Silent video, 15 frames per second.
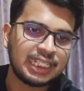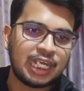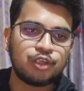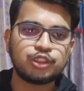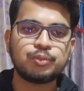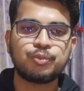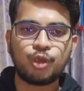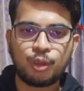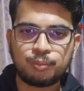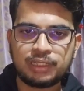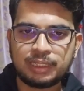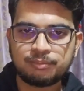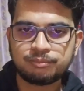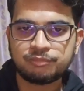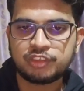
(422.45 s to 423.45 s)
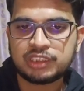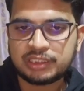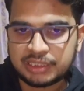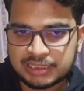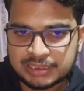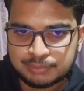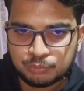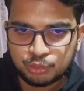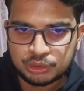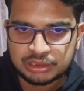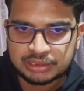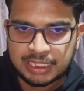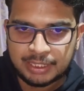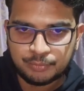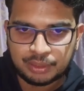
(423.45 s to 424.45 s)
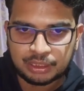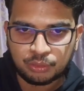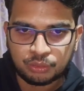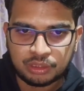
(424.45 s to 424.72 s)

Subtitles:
Now the problem with this move is that you can